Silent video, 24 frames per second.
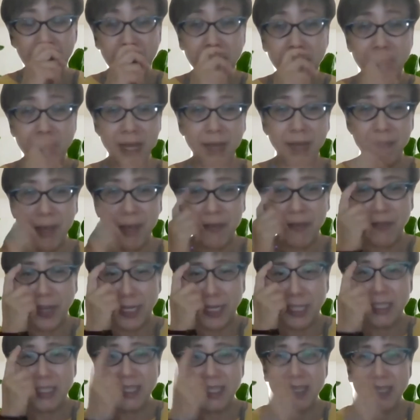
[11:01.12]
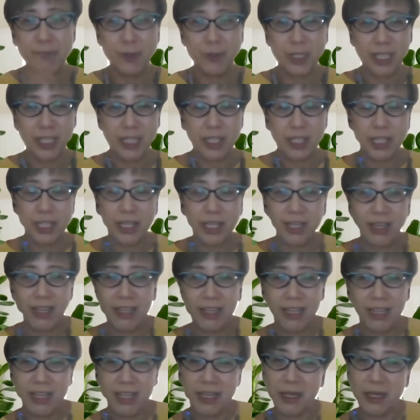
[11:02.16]
my final year was actually
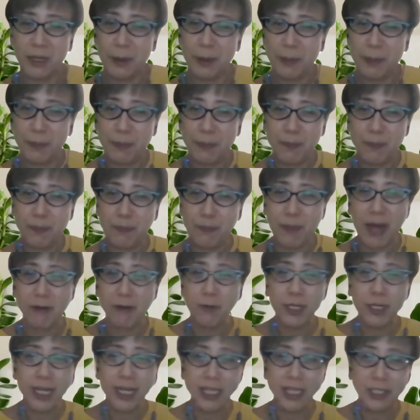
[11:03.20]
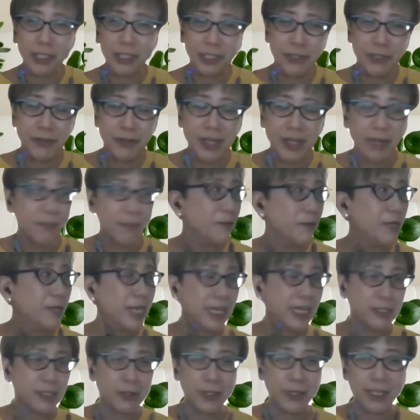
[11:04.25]
in power engineering, power
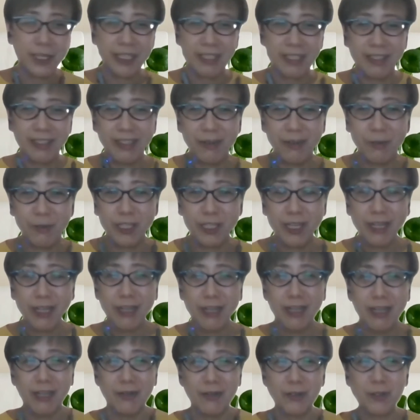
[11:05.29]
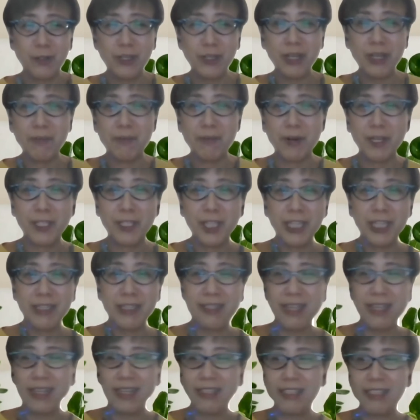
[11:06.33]
electronics. I was doing a project
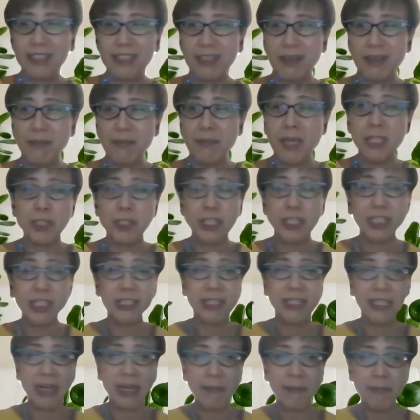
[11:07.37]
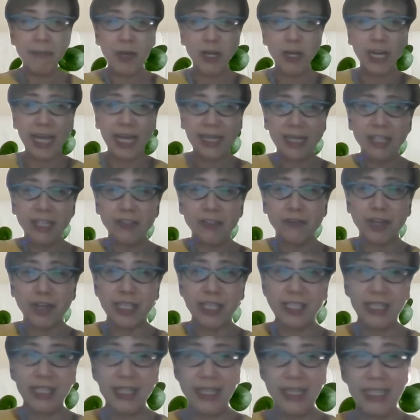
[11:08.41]
that measures the number of lightning
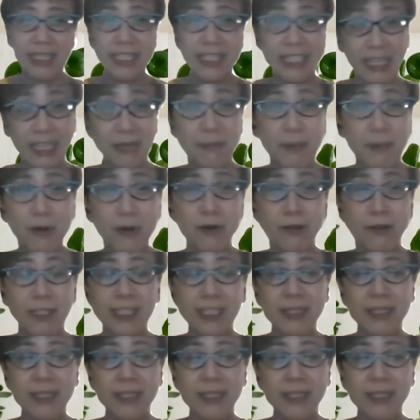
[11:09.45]
strikes in Singapore.